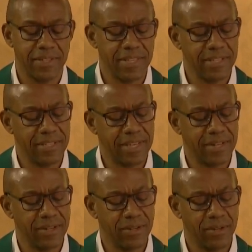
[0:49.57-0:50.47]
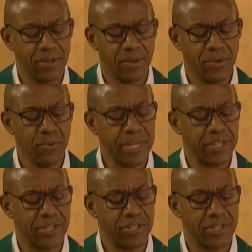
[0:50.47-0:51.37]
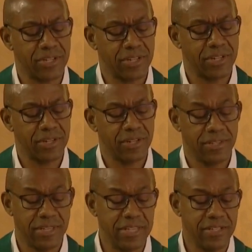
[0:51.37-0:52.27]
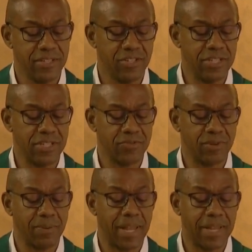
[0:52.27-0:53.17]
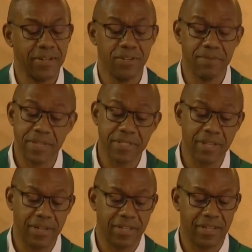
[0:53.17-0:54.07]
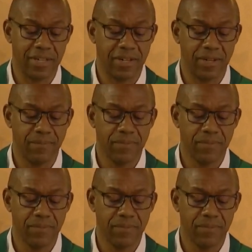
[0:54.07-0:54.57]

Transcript: He said, Which? These, Jesus replied, You must not kill.